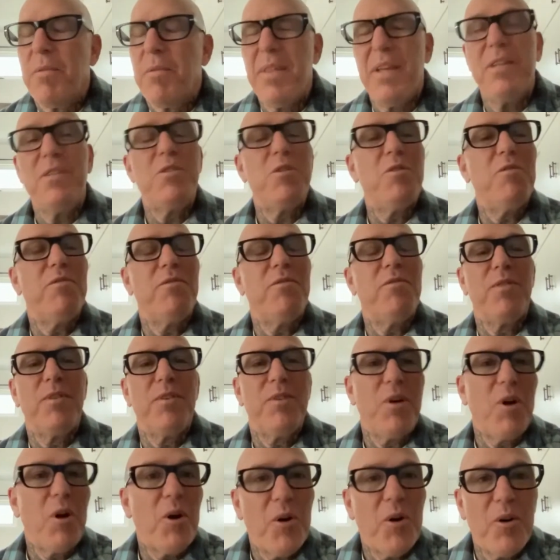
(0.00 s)
things you've
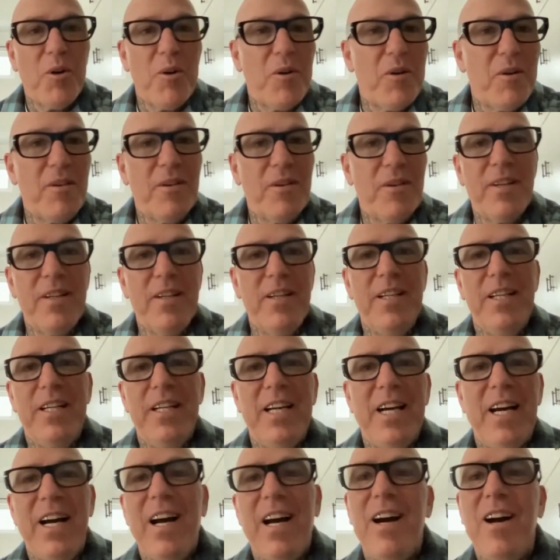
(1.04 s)
heard
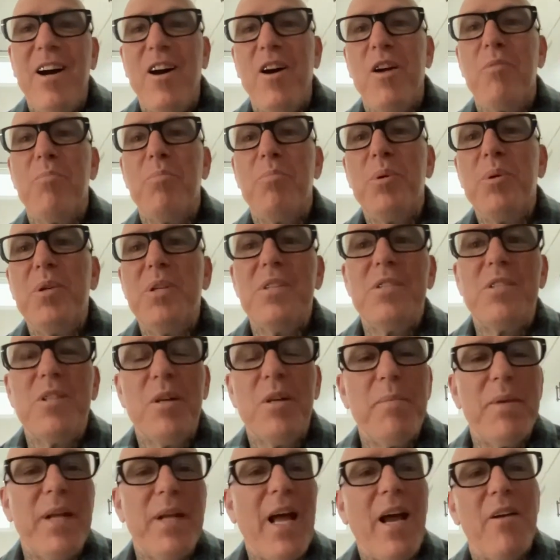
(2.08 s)
are
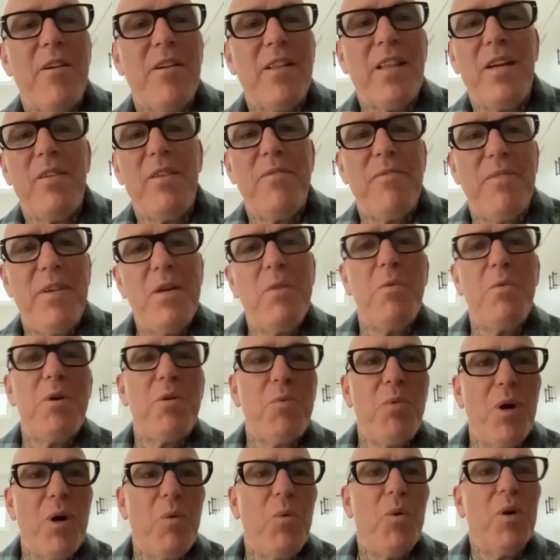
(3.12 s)
Buddhism and how do they fit
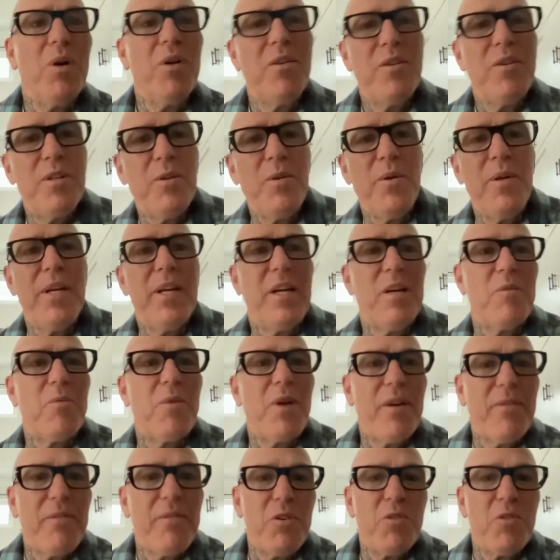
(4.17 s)
with what we're doing in
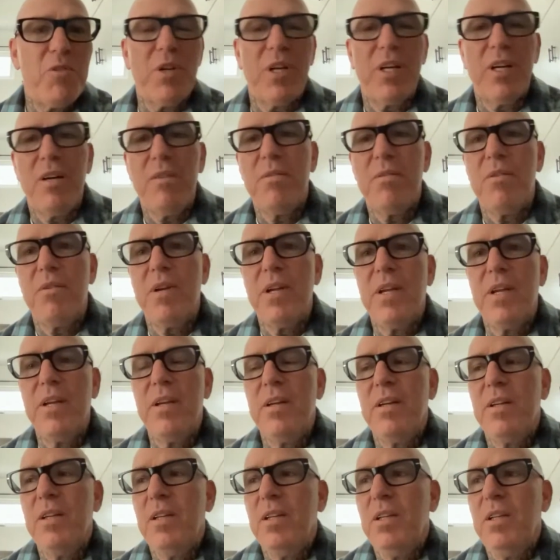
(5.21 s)
Refuge
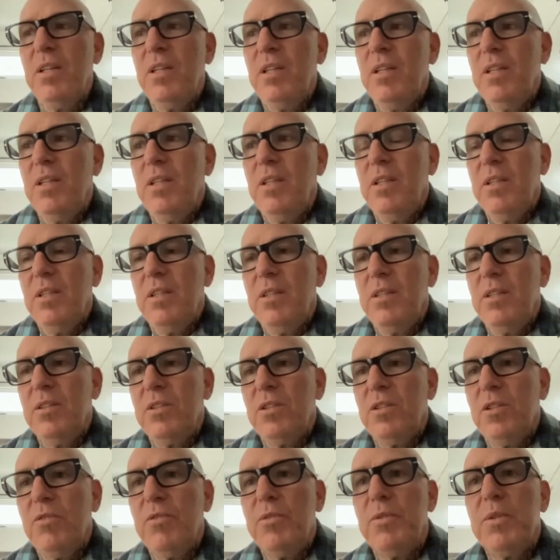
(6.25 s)
Recovery.
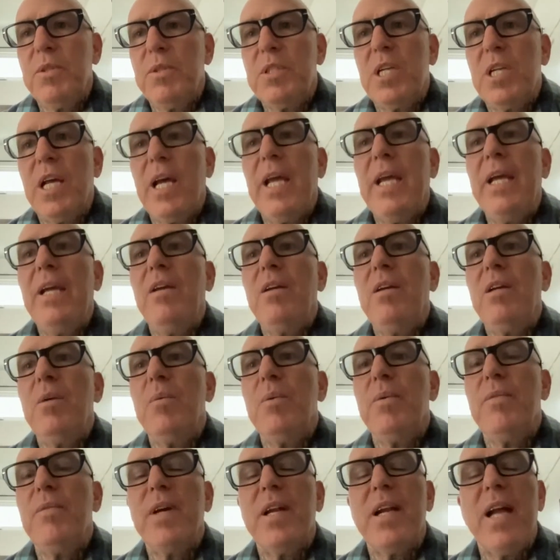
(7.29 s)
So for tonight,
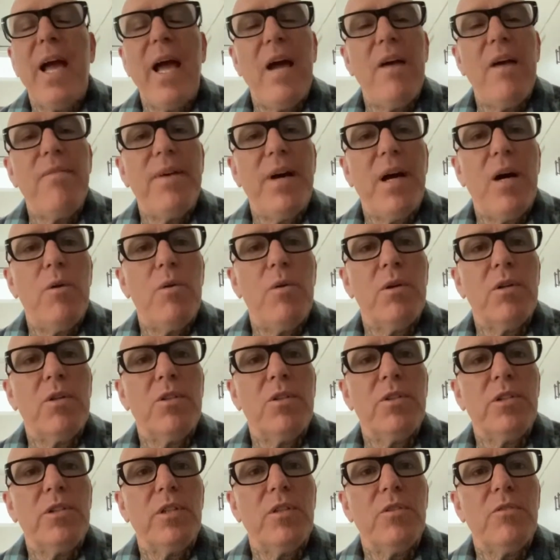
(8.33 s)
we've got a half hour or
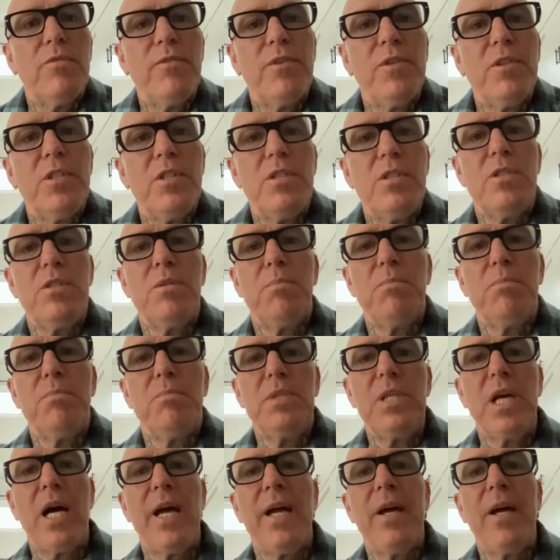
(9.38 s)
so for just
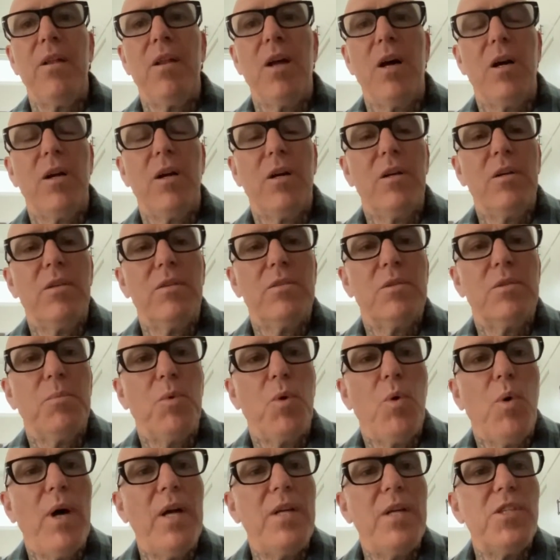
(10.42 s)
some dialogue,
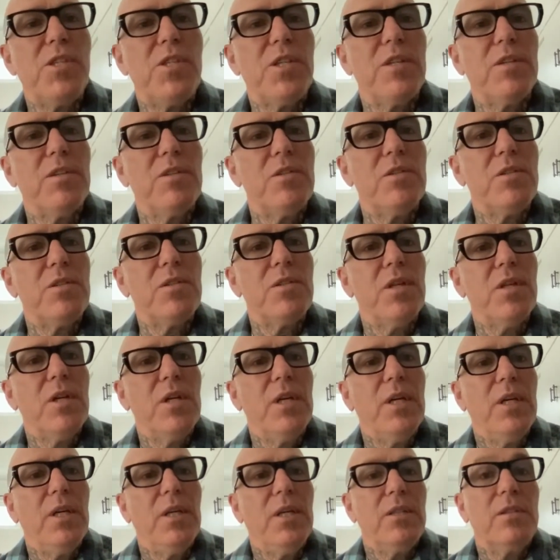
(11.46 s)
some questions,
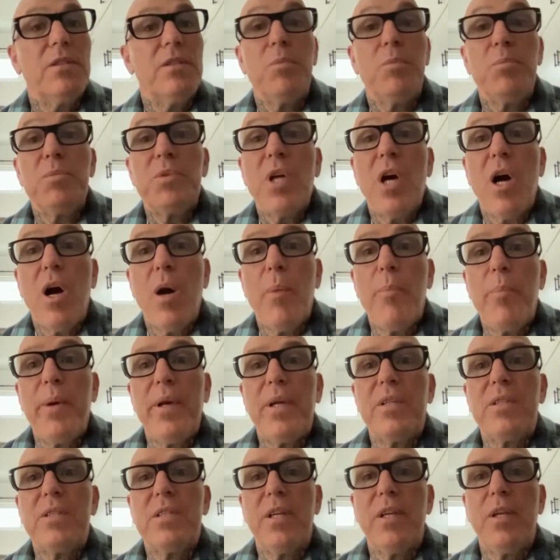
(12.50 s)
some
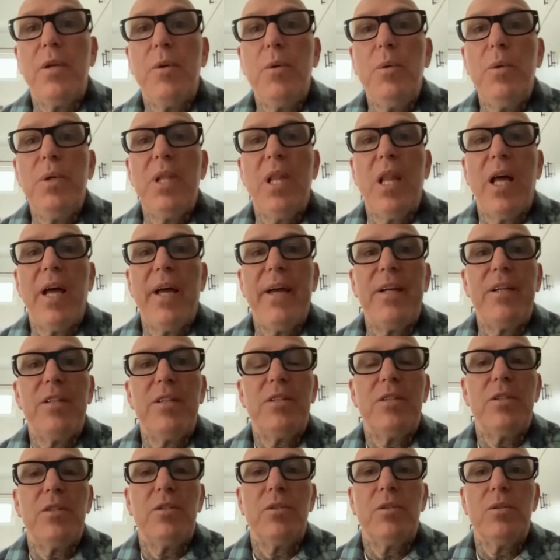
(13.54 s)
topics that you would like
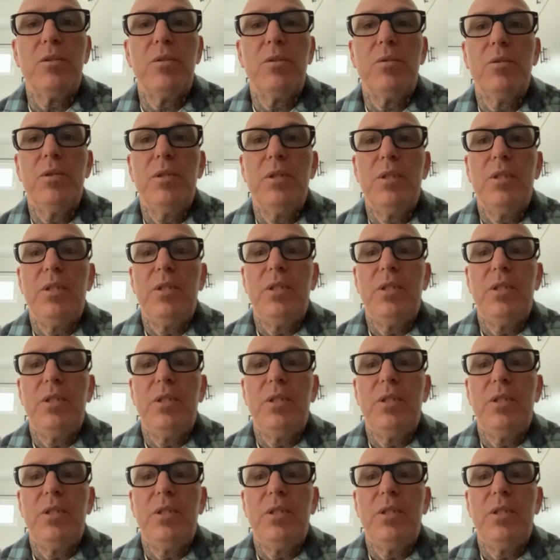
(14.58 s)
to